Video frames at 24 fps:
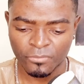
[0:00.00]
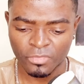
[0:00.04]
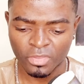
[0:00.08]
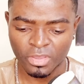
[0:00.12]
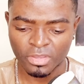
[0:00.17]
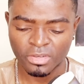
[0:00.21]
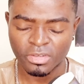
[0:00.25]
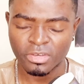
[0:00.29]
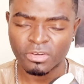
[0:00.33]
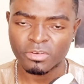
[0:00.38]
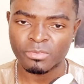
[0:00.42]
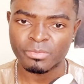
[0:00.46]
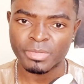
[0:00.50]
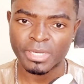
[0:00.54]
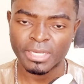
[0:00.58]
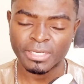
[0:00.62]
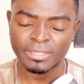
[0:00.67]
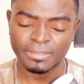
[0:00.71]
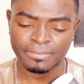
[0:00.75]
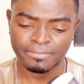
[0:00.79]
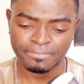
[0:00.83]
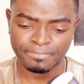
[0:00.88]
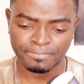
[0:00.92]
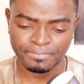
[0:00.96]
no, man.
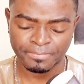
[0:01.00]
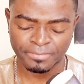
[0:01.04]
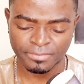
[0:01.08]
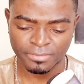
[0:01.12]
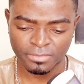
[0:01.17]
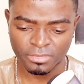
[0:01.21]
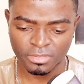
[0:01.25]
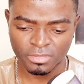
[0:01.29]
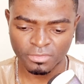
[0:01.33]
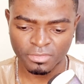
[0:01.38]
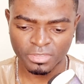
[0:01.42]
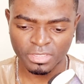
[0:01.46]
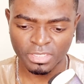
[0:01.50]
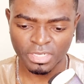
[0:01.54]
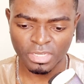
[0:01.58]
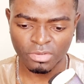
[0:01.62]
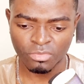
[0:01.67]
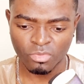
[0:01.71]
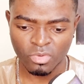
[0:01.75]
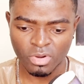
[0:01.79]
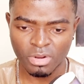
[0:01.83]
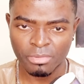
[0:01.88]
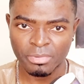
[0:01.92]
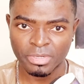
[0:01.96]
I feel like,
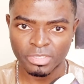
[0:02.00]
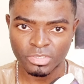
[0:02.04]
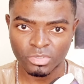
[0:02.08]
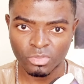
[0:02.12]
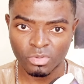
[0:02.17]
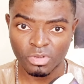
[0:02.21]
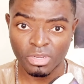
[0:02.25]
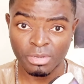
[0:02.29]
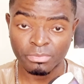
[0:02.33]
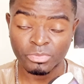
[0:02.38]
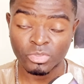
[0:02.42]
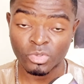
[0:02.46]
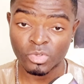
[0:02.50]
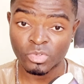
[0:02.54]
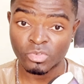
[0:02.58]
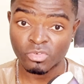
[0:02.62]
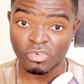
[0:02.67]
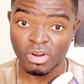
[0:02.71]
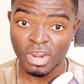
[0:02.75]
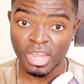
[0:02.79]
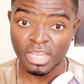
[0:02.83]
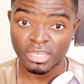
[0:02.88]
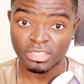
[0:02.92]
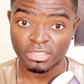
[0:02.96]
what am I doing? I'm doing
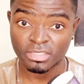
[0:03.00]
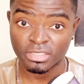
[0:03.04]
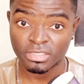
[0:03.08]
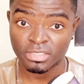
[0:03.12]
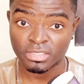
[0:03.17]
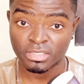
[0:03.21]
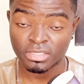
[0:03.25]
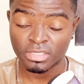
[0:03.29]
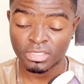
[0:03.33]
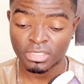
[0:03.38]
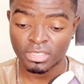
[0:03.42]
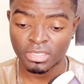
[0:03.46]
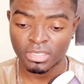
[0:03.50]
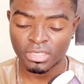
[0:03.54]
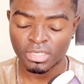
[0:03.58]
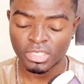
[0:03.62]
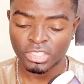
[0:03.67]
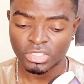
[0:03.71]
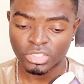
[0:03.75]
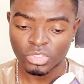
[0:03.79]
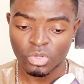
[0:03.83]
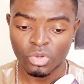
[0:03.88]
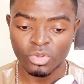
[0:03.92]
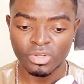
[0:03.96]
right.
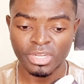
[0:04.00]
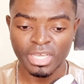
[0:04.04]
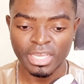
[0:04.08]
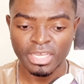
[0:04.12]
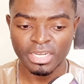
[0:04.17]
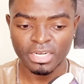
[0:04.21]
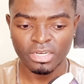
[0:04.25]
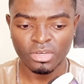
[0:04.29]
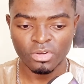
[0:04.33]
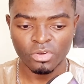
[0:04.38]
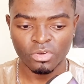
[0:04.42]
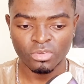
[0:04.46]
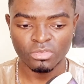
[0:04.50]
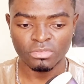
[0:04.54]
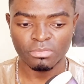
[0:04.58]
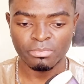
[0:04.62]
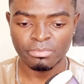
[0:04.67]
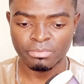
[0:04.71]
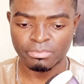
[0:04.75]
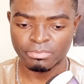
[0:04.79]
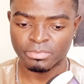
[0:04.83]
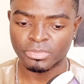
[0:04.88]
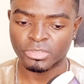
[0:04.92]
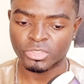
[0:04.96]
So later on,
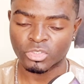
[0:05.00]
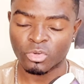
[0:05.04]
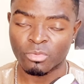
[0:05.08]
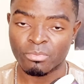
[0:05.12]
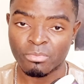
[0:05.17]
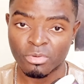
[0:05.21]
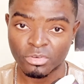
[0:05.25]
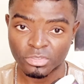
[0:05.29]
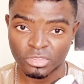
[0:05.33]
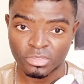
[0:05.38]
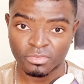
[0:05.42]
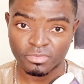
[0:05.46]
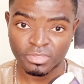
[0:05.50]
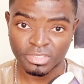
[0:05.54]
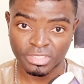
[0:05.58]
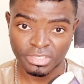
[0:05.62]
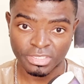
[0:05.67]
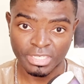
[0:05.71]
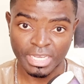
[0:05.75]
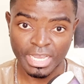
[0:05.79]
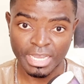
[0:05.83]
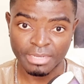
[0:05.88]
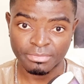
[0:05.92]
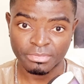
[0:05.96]
so most of the
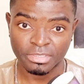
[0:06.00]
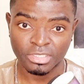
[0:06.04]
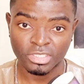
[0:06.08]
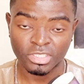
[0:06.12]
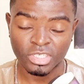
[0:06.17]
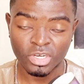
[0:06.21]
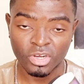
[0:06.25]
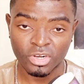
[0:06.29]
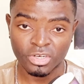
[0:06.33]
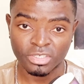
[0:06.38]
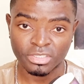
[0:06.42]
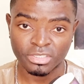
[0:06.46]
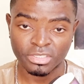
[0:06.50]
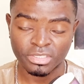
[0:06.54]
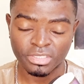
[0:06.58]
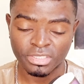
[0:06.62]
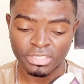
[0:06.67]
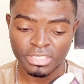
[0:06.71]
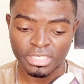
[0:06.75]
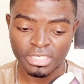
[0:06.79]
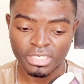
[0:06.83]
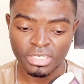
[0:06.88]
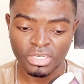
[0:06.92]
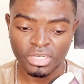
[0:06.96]
time,
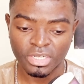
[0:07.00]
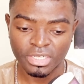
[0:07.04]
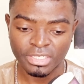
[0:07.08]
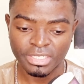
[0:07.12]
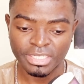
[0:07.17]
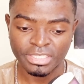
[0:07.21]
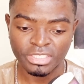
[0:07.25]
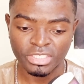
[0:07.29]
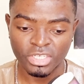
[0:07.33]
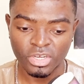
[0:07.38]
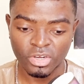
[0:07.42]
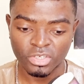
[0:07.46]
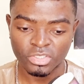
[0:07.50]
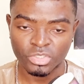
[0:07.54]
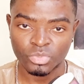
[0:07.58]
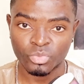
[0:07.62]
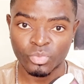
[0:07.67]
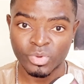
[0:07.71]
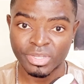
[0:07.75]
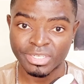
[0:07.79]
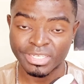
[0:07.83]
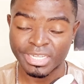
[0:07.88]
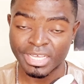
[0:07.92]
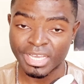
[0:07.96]
the dot
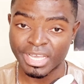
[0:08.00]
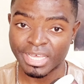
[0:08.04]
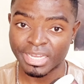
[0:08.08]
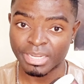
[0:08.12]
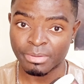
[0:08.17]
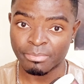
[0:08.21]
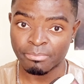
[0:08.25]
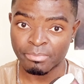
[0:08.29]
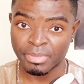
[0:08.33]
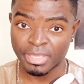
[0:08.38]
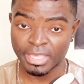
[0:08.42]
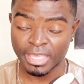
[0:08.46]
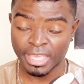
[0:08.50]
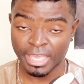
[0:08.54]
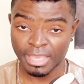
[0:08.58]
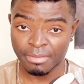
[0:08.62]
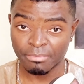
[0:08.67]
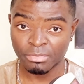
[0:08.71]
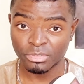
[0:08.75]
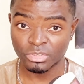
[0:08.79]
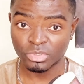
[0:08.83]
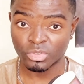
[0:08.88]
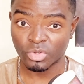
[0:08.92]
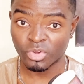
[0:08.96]
when they're gonna be
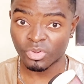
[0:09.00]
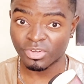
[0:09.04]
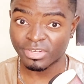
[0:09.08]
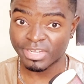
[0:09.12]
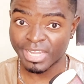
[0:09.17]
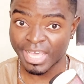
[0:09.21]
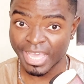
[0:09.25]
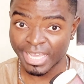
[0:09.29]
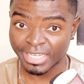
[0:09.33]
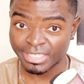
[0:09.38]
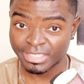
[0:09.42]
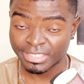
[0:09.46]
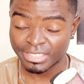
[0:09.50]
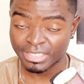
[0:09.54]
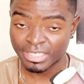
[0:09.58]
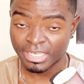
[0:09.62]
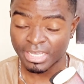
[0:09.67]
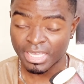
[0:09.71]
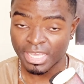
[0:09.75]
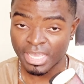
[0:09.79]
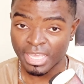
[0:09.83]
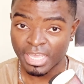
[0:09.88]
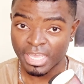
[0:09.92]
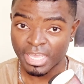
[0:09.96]
able to connect
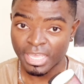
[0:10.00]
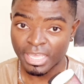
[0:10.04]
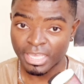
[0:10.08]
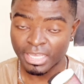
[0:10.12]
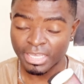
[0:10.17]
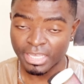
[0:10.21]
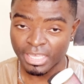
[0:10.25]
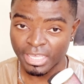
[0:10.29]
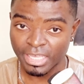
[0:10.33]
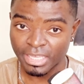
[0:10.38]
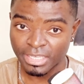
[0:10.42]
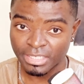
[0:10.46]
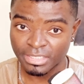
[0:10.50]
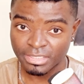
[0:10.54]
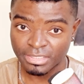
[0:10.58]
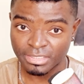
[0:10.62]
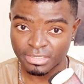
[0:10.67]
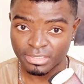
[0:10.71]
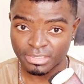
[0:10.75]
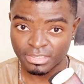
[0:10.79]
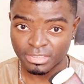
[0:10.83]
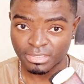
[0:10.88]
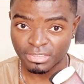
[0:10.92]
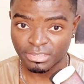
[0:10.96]

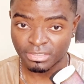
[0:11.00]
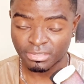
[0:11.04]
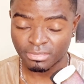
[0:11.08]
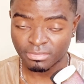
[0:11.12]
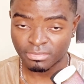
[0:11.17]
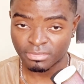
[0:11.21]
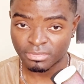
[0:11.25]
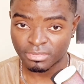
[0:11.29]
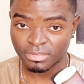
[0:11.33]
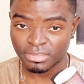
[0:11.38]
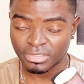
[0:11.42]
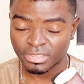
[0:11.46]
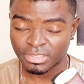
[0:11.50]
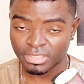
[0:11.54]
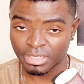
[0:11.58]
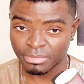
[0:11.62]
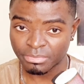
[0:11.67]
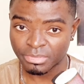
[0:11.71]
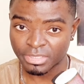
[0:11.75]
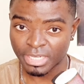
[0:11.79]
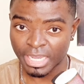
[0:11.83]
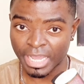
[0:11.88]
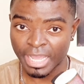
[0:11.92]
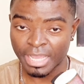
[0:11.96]
is
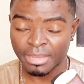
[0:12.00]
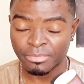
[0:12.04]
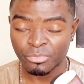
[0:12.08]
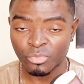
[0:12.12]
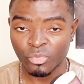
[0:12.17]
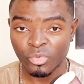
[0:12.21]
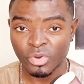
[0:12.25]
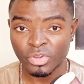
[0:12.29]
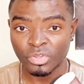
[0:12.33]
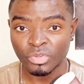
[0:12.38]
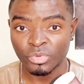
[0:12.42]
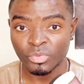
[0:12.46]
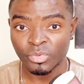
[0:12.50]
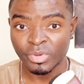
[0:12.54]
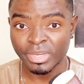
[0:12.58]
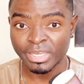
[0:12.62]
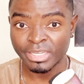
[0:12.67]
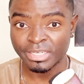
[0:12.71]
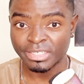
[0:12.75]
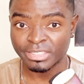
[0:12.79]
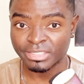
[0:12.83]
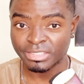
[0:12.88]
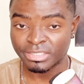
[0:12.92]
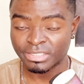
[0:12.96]
sometime when you're
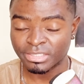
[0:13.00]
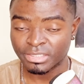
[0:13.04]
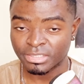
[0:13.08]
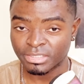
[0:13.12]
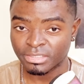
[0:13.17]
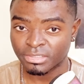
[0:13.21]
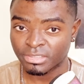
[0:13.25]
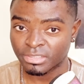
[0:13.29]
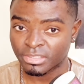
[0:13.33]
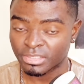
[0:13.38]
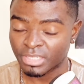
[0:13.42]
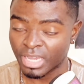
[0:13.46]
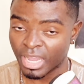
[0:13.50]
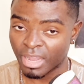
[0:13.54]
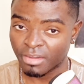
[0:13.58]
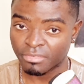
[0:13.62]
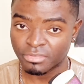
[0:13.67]
in a tough